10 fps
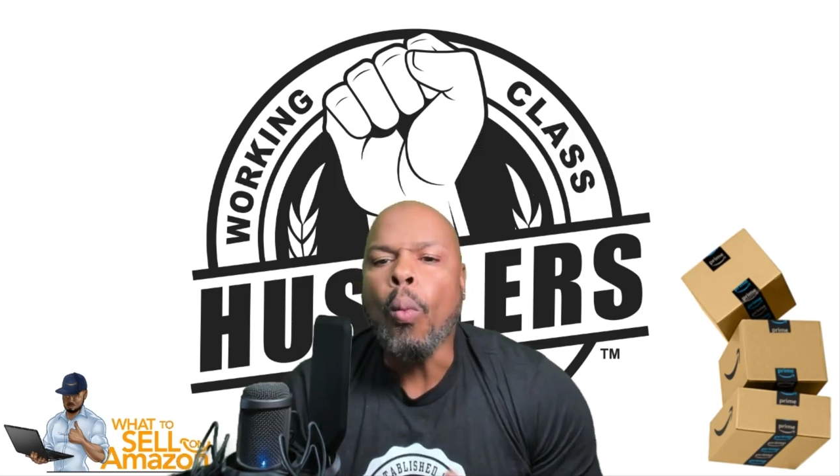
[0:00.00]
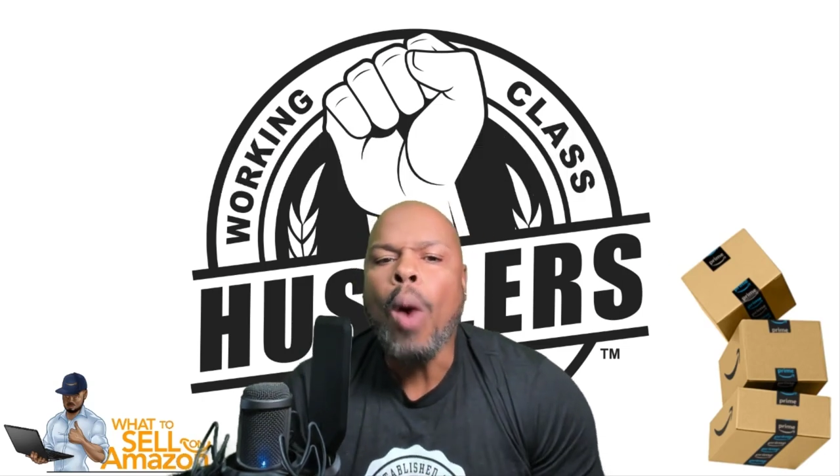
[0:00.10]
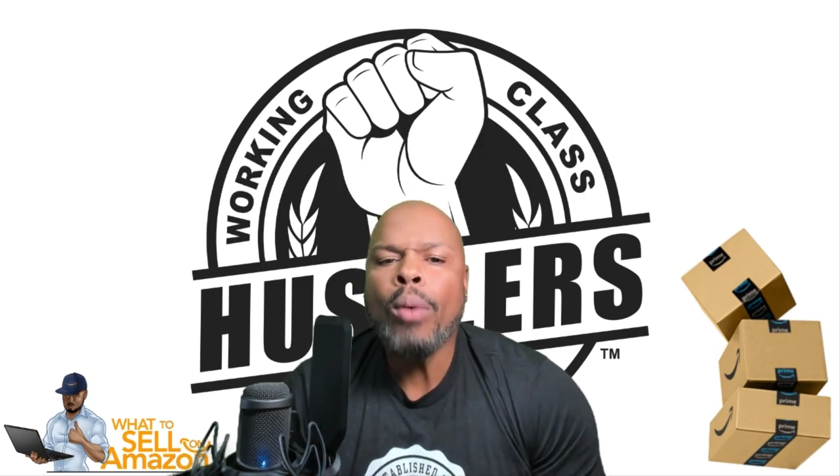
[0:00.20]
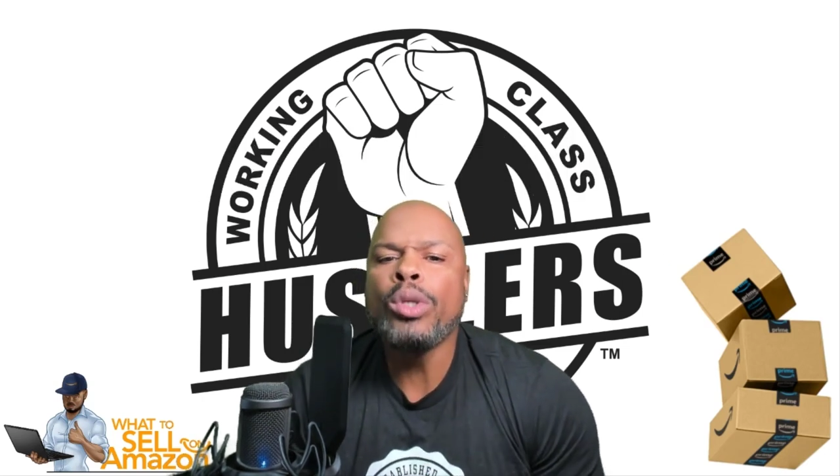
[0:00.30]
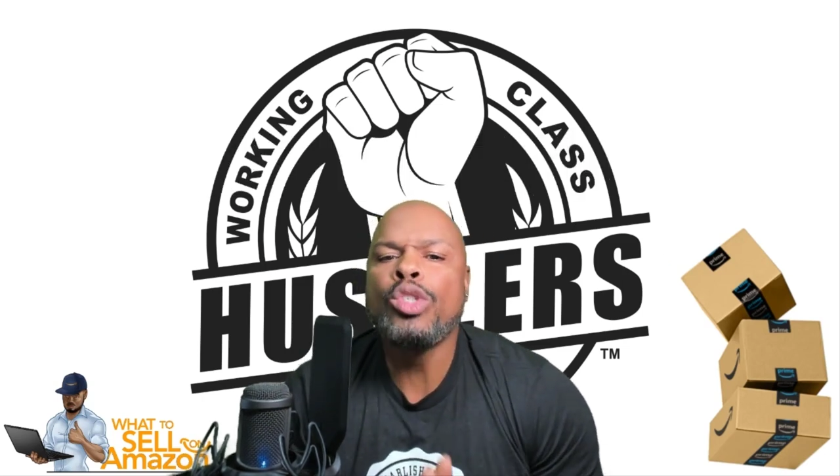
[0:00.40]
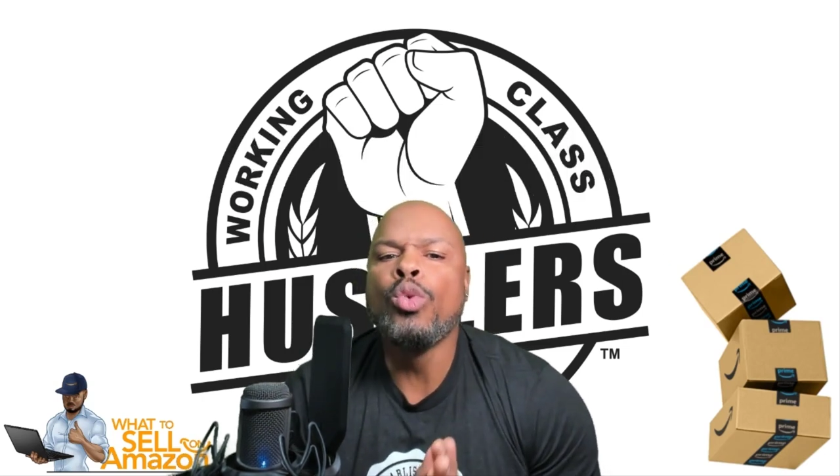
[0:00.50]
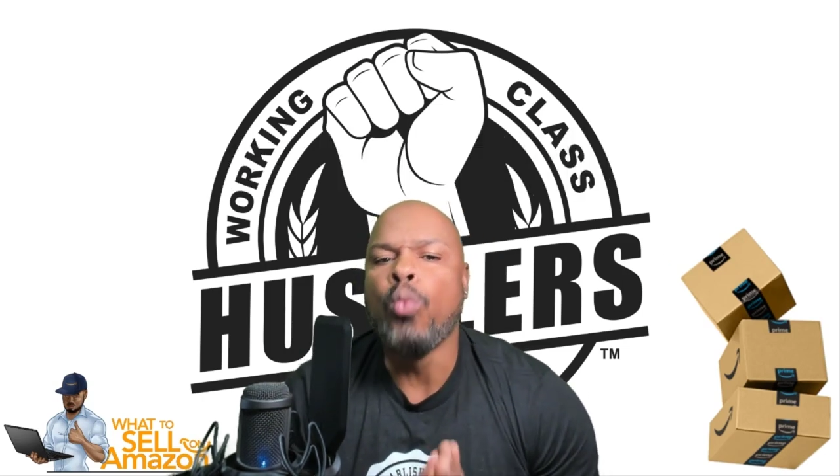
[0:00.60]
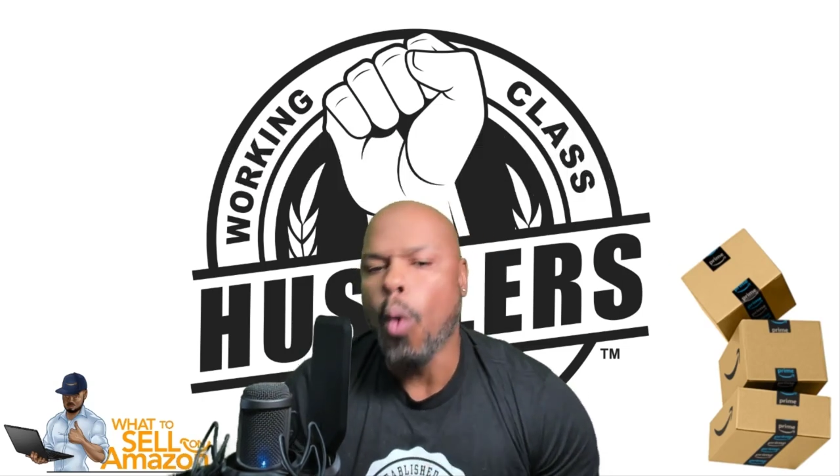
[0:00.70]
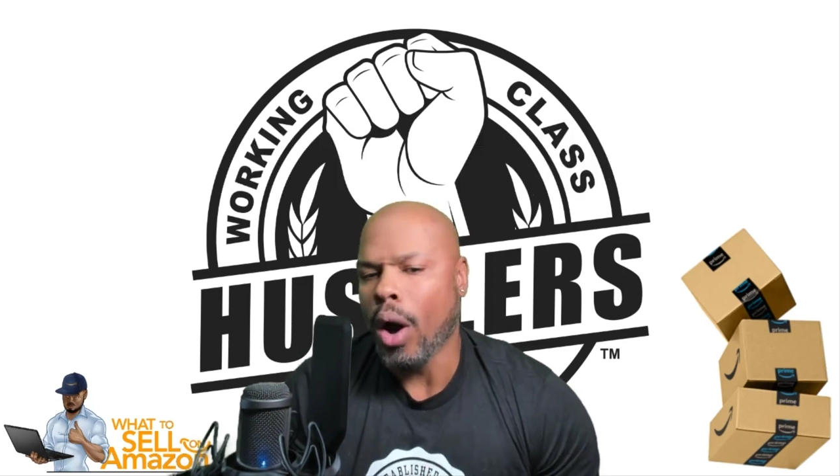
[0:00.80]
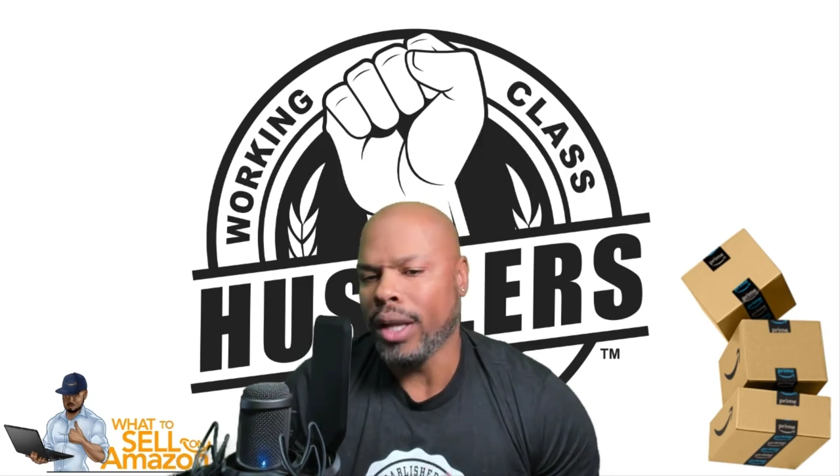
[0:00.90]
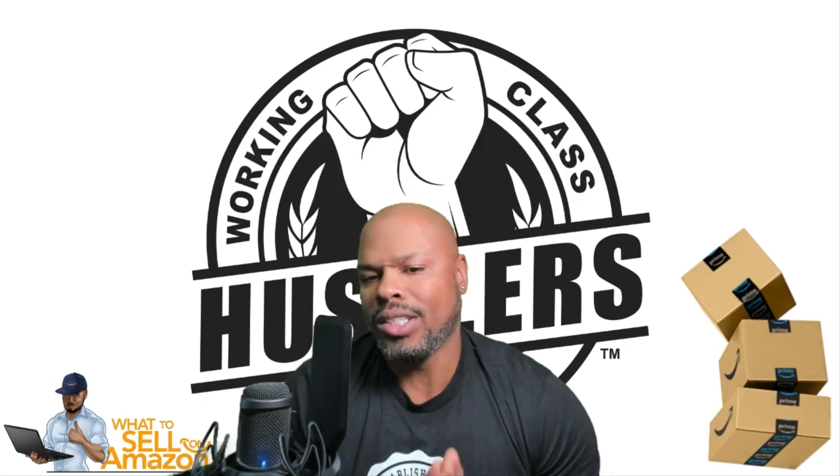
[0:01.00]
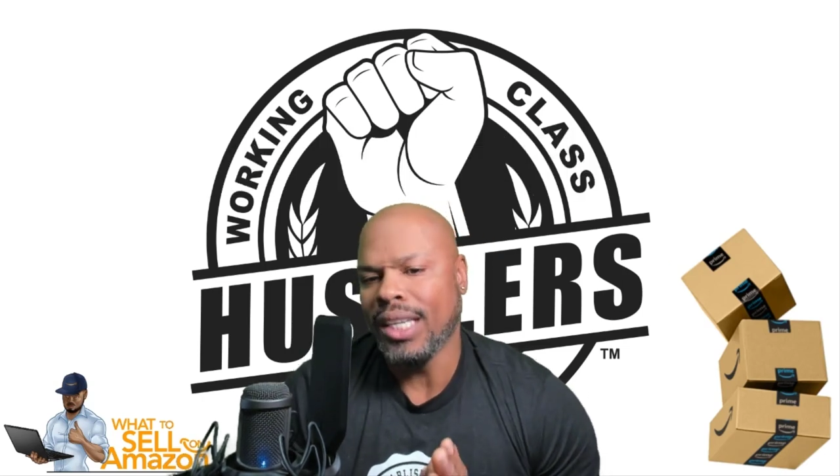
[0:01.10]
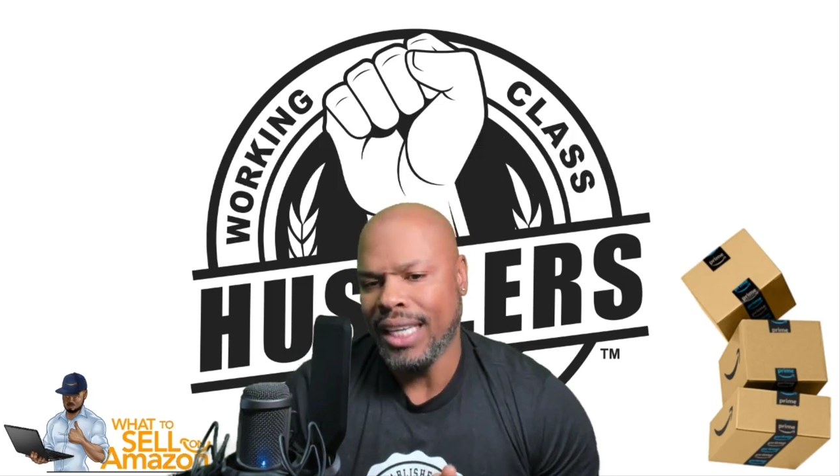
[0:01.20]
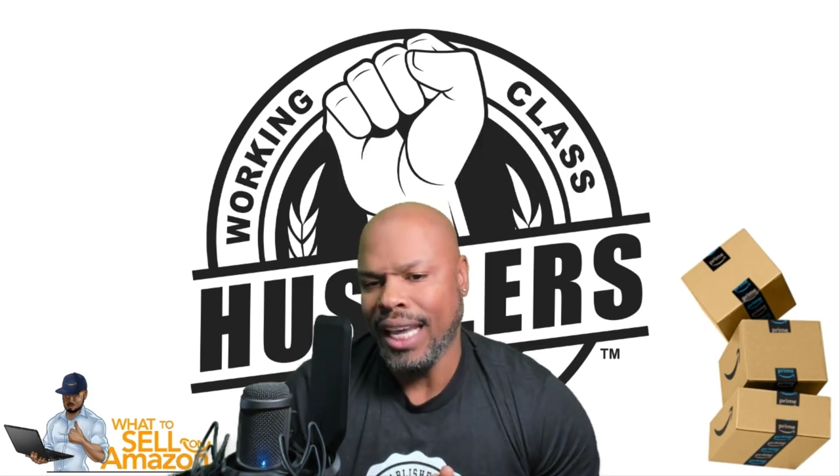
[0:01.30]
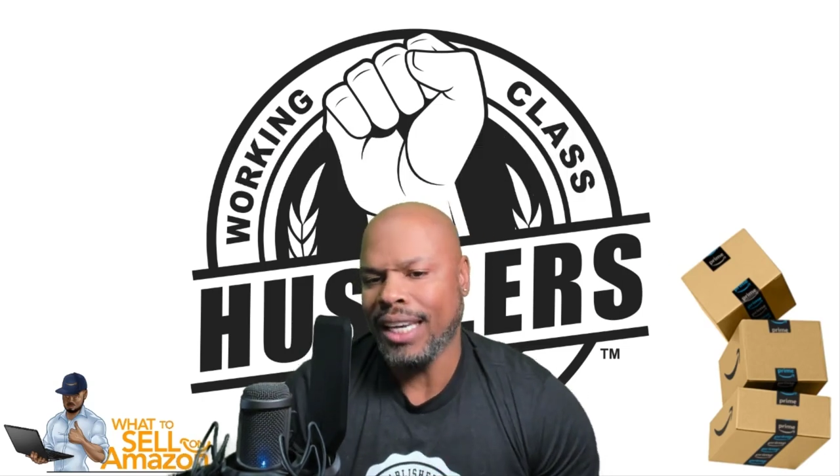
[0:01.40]
why would you want to
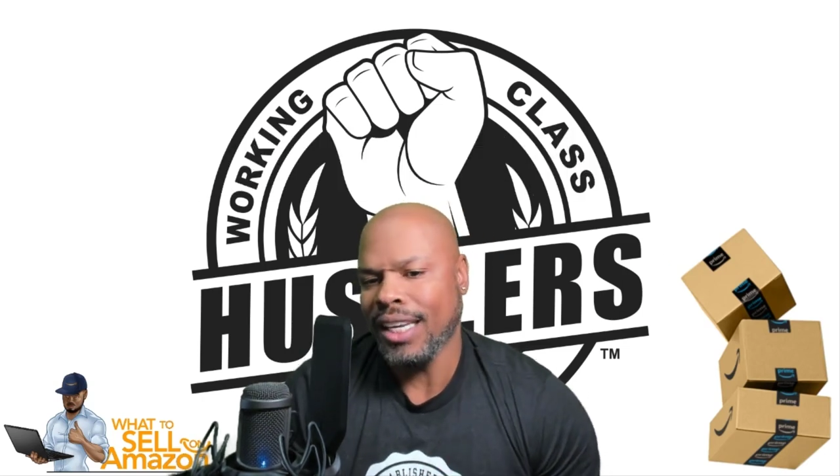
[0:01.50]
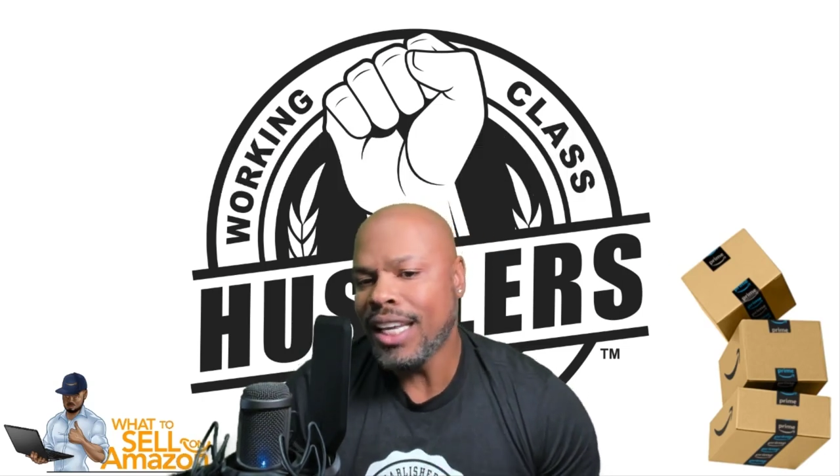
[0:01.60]
get